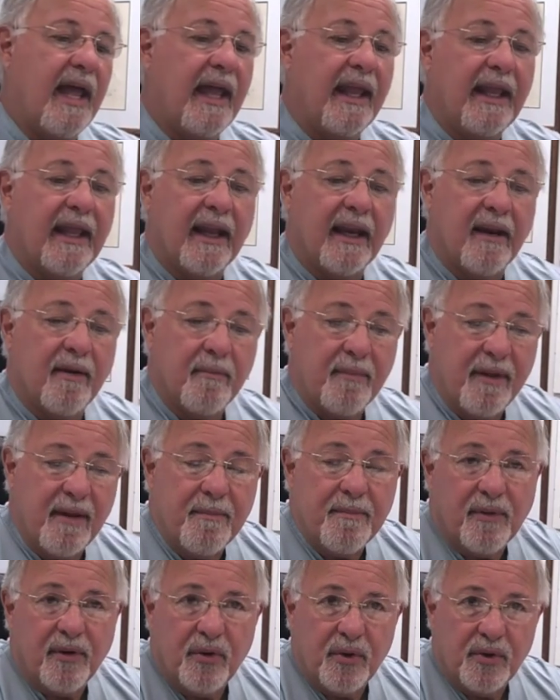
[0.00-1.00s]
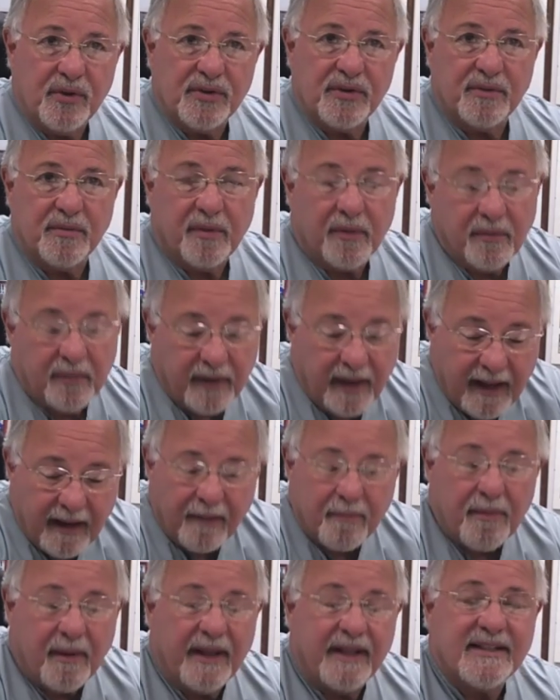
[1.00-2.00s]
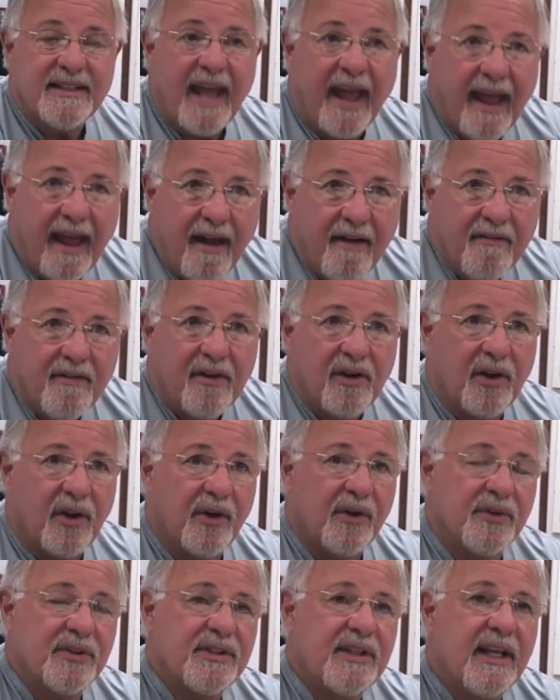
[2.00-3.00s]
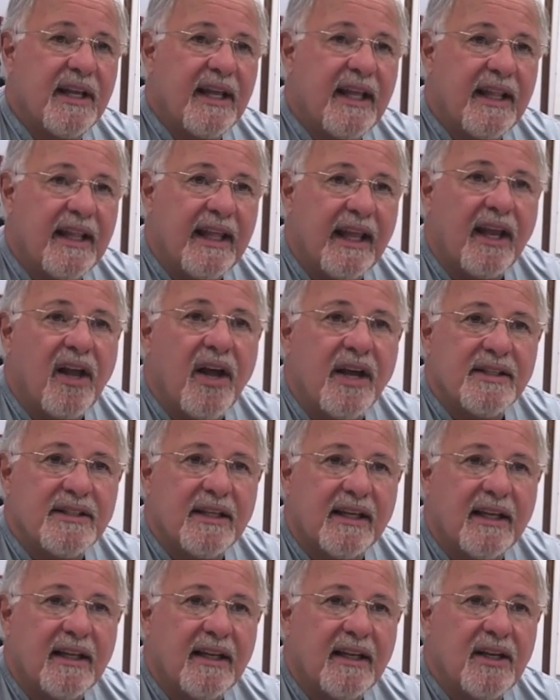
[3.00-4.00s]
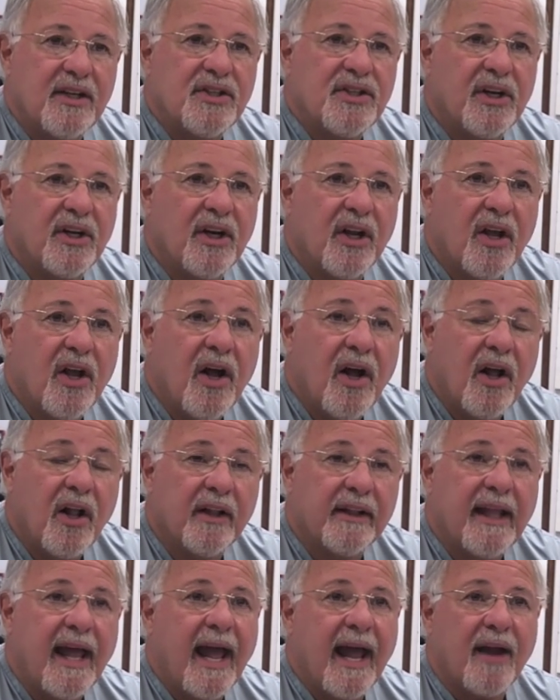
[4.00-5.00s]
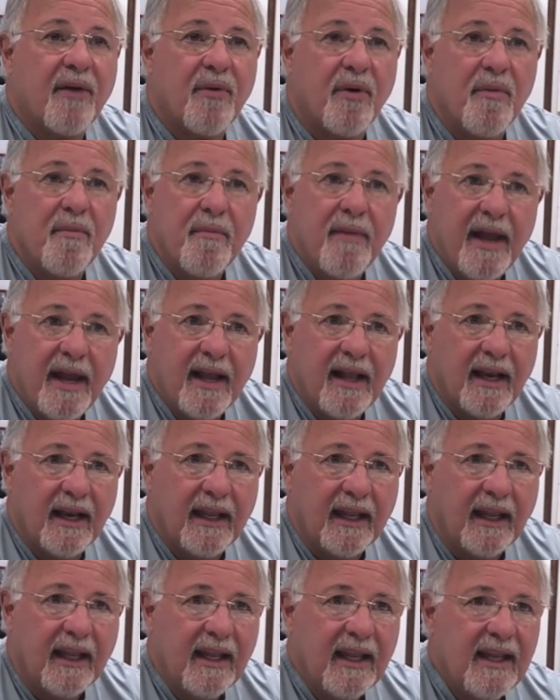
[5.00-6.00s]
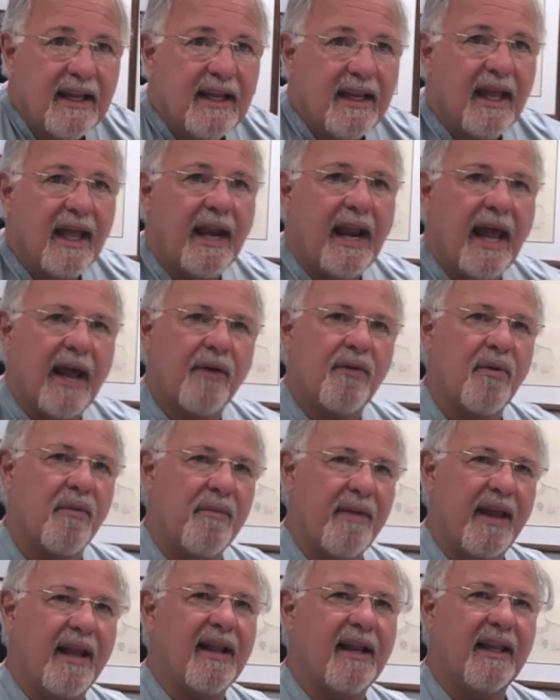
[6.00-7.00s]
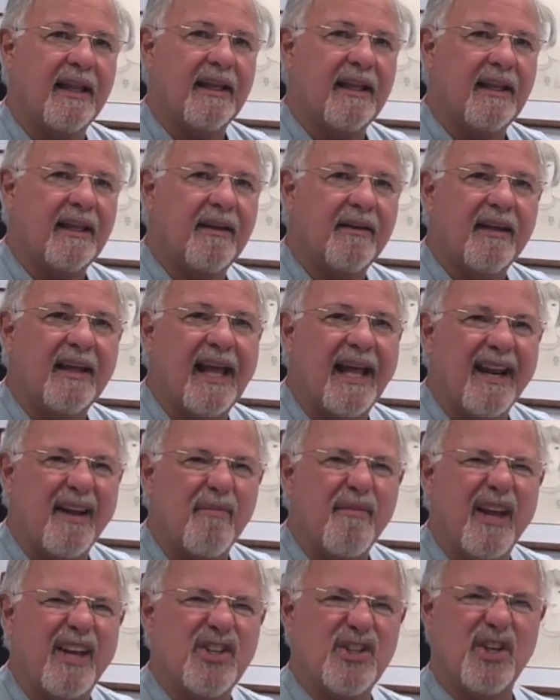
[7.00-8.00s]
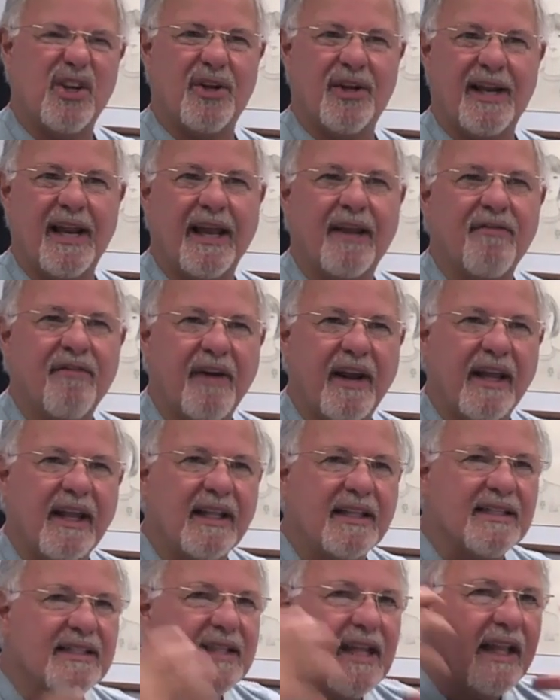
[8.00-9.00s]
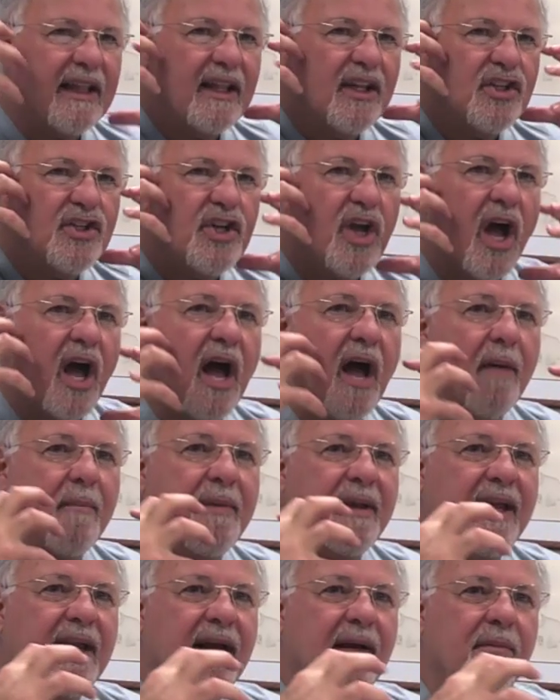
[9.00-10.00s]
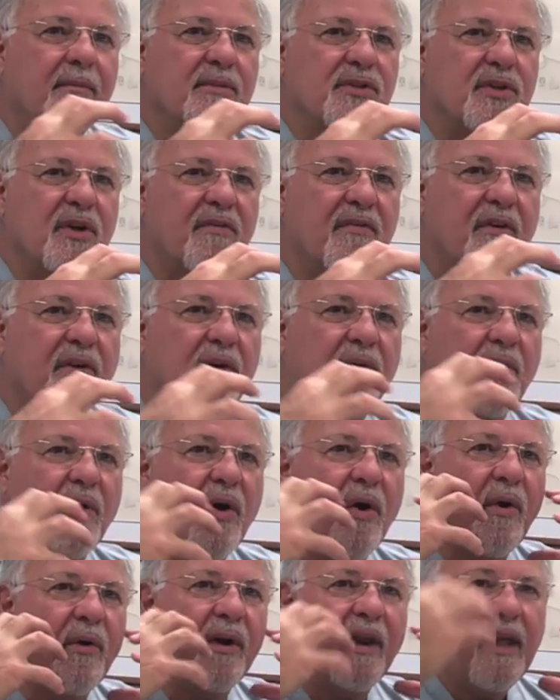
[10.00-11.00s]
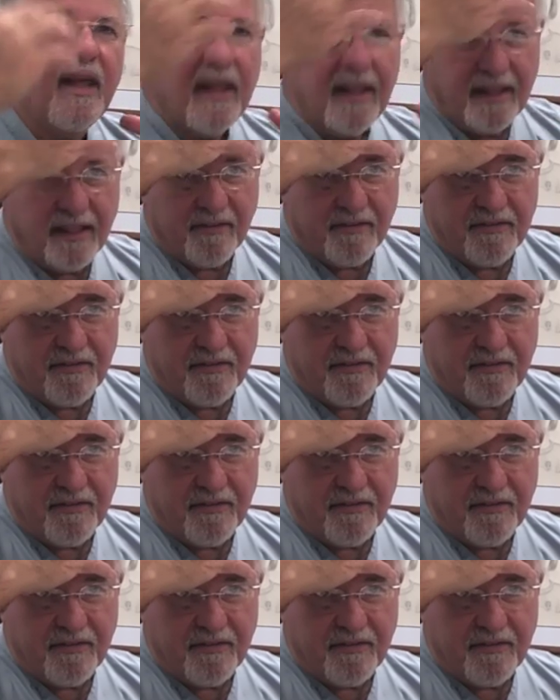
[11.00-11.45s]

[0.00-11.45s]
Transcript: In the people whose end plates have closed, they cause a condition called acromegaly. And acromegaly kind of makes you look like Frankenstein. The jaw becomes overgrown, the